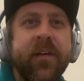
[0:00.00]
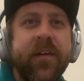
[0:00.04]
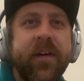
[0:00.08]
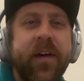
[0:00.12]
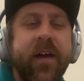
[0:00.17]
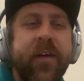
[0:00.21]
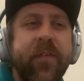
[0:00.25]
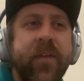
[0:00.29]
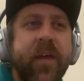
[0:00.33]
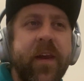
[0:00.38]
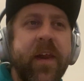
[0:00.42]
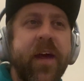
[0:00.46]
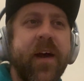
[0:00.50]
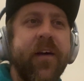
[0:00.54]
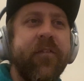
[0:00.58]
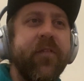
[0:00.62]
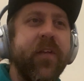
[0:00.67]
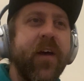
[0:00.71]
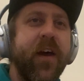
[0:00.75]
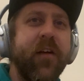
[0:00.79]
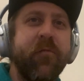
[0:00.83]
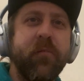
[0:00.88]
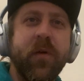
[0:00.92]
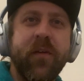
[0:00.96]
and then have the
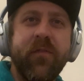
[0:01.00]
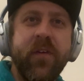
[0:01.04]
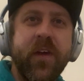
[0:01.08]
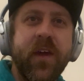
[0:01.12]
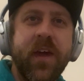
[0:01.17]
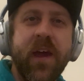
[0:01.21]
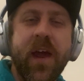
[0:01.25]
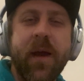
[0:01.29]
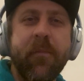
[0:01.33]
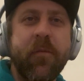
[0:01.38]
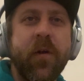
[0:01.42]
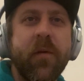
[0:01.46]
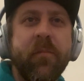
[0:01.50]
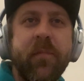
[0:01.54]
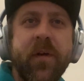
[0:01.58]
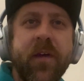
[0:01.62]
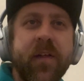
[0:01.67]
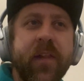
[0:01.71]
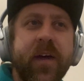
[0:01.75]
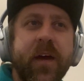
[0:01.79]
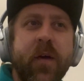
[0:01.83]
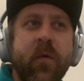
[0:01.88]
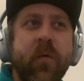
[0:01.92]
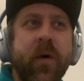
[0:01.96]
FPV camera be
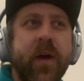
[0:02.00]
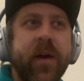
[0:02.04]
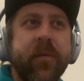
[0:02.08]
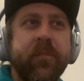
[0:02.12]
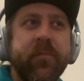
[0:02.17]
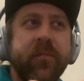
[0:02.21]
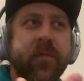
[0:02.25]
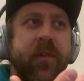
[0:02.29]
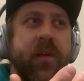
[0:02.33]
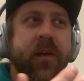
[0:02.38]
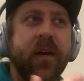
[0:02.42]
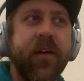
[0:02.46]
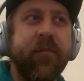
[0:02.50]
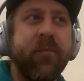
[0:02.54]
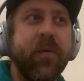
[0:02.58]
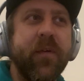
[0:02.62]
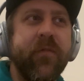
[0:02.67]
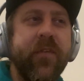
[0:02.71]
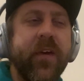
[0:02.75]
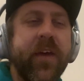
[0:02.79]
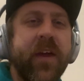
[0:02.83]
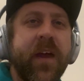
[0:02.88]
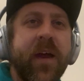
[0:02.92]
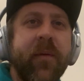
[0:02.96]
like what the
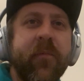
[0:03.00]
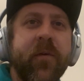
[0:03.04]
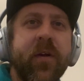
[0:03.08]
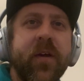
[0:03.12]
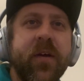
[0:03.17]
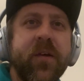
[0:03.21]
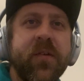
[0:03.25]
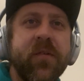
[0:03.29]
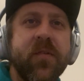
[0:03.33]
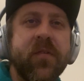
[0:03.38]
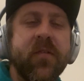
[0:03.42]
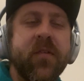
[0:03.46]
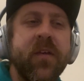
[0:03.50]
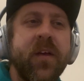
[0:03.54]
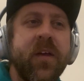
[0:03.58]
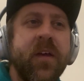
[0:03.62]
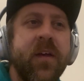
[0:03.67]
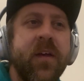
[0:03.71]
FPV camera is.